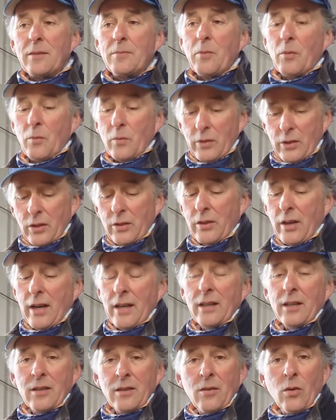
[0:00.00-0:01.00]
But when you're
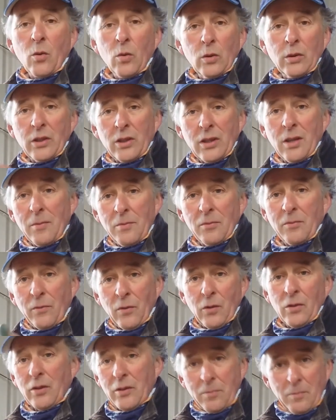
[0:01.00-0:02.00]
trying to hold the sheep's
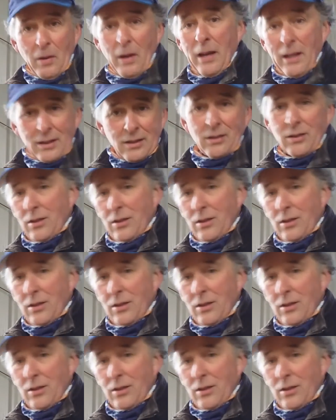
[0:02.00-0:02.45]
foot and spray it,